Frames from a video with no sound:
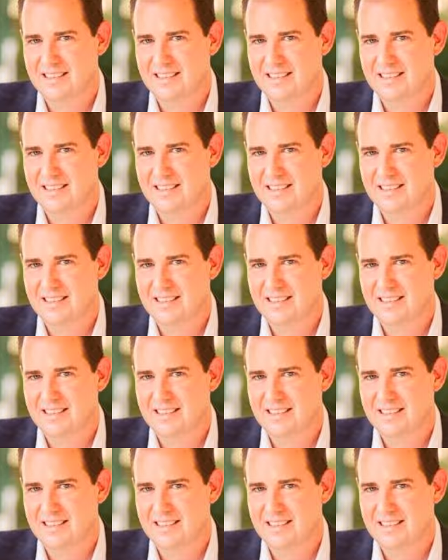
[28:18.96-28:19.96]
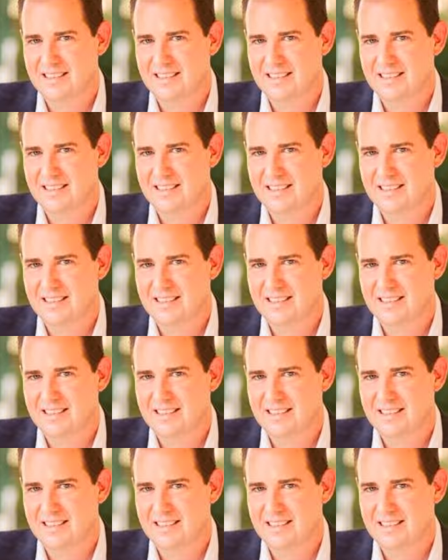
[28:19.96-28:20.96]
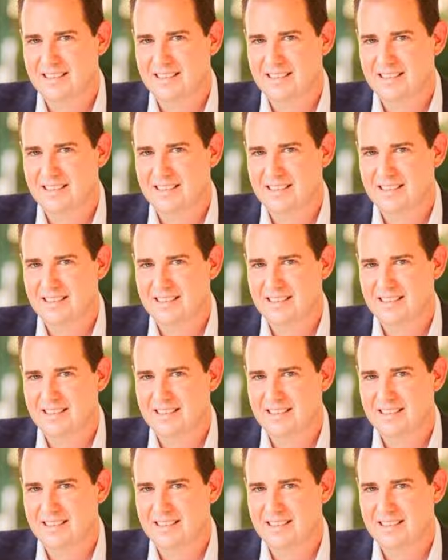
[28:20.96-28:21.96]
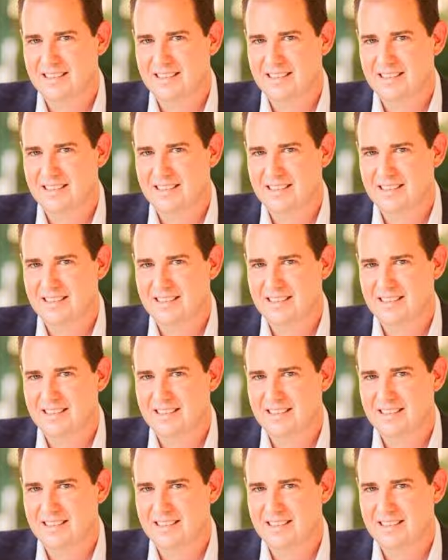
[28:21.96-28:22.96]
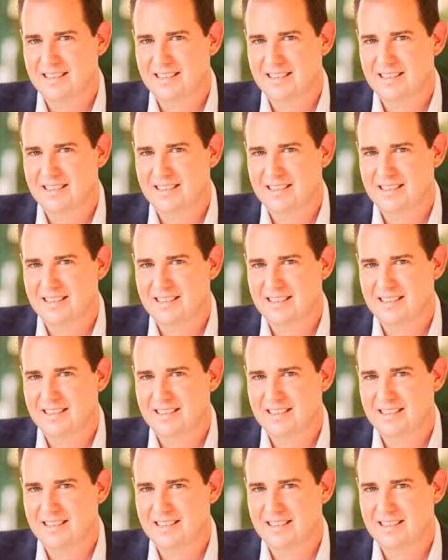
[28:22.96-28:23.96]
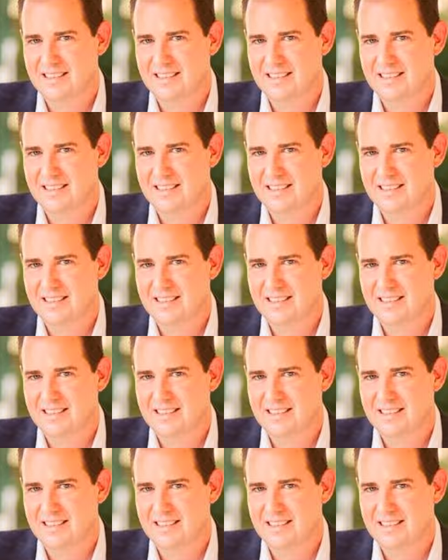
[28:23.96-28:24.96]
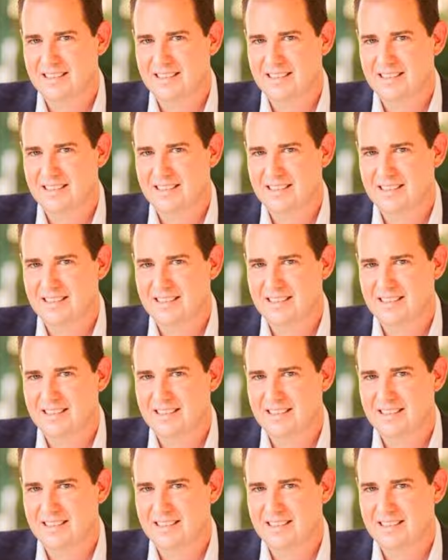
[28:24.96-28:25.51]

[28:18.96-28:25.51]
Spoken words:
[no speech]